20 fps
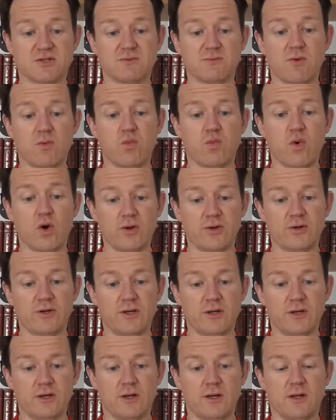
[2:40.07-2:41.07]
Number one,
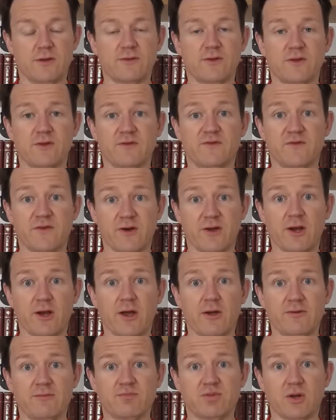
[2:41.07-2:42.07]
that the
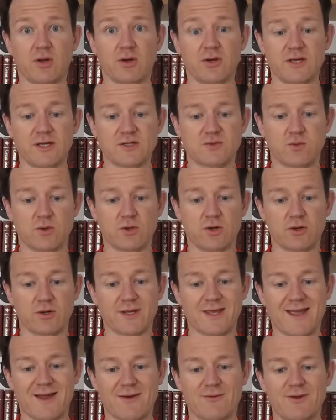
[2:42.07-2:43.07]
furloughed employees were not
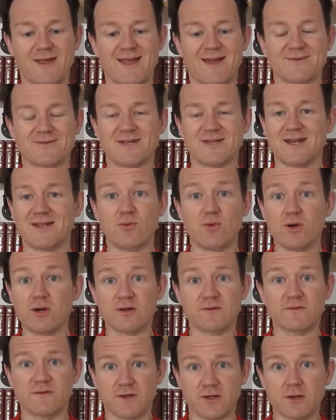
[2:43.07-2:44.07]
carrying out any
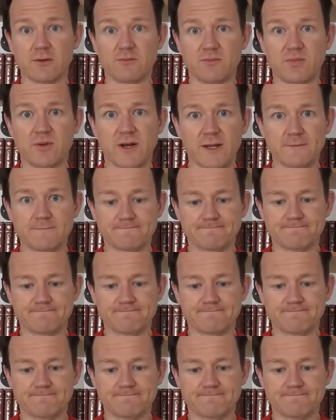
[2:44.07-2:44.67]
work for the company.